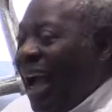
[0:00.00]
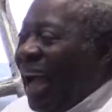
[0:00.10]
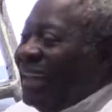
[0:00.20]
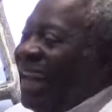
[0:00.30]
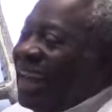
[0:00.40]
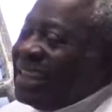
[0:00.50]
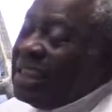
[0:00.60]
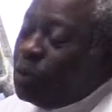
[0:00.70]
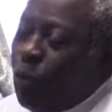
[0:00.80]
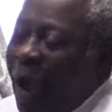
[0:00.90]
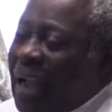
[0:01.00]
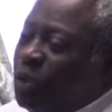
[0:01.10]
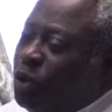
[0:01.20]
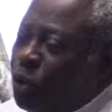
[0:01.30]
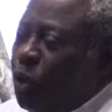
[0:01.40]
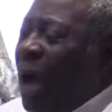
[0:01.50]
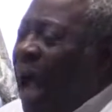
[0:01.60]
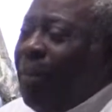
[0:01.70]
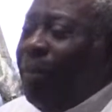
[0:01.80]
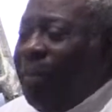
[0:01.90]
and that is why you
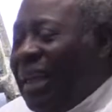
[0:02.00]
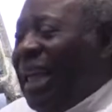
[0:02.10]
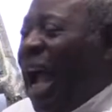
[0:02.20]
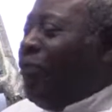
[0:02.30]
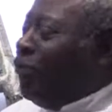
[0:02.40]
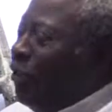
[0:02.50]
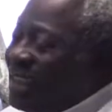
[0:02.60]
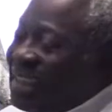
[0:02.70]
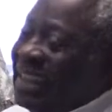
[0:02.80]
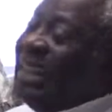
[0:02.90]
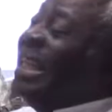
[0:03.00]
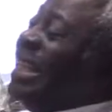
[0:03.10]
and me are facing